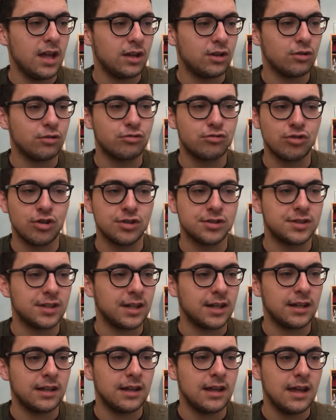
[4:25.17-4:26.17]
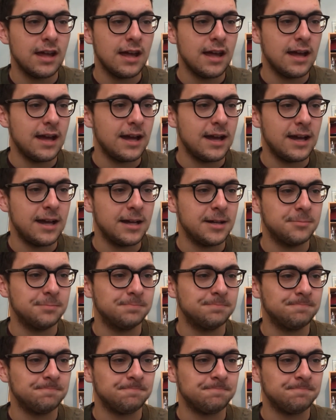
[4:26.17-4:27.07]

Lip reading: Good crossing. As